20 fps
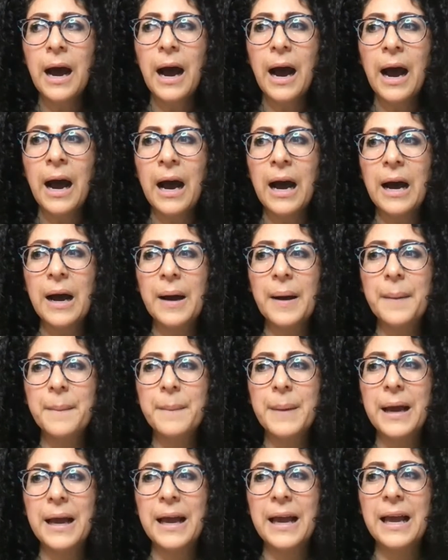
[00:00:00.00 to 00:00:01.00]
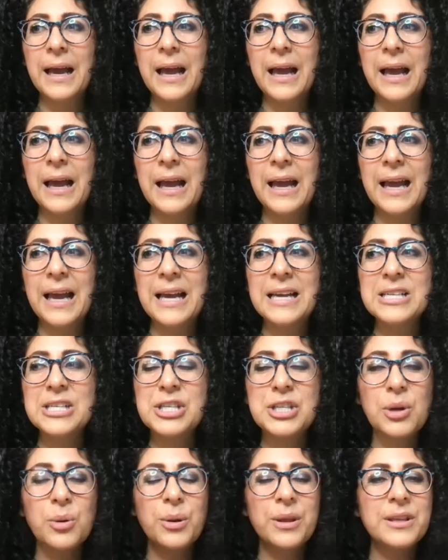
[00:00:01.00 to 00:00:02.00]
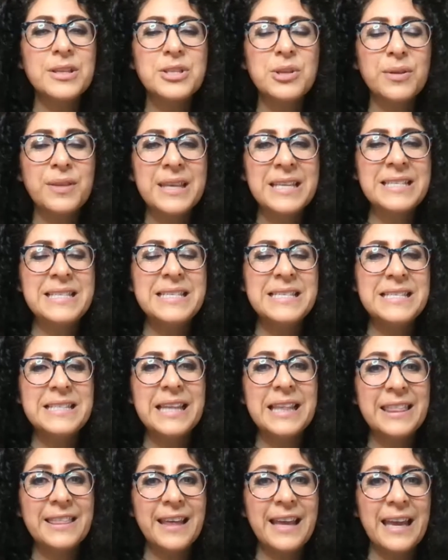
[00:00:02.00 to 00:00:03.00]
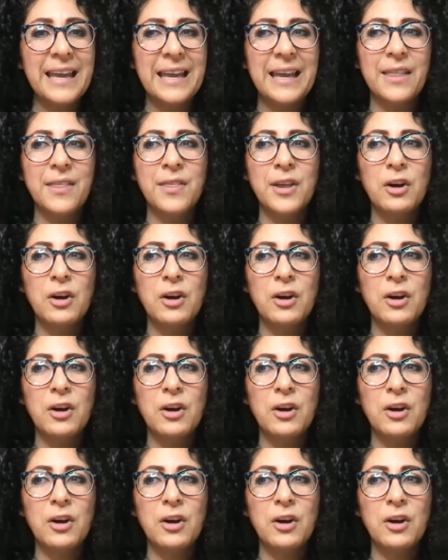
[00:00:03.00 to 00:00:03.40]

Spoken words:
So this is the thing.